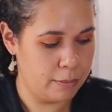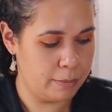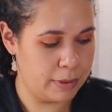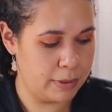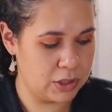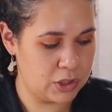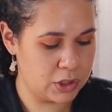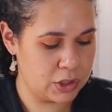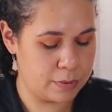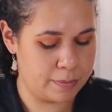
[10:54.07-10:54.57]

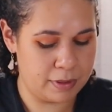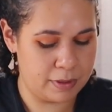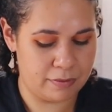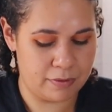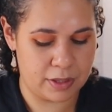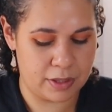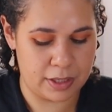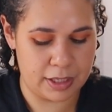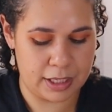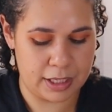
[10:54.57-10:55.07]
but just be
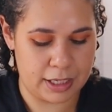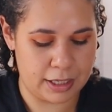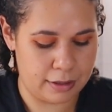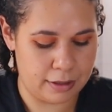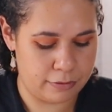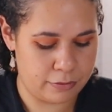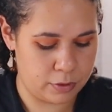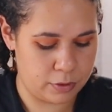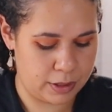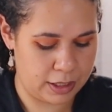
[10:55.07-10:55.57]
very
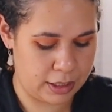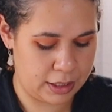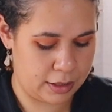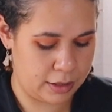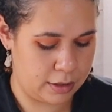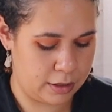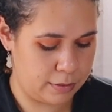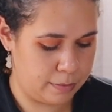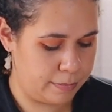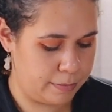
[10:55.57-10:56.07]
careful
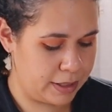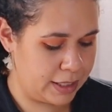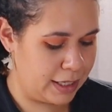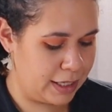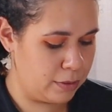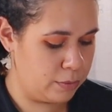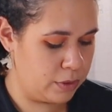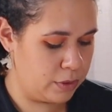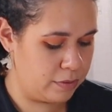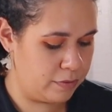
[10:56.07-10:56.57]
here,
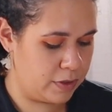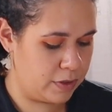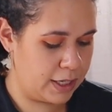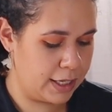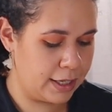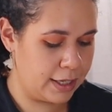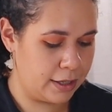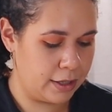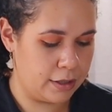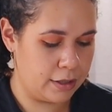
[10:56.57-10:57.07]
playing with
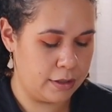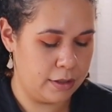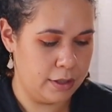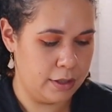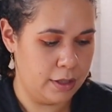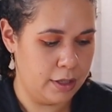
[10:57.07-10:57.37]
fire.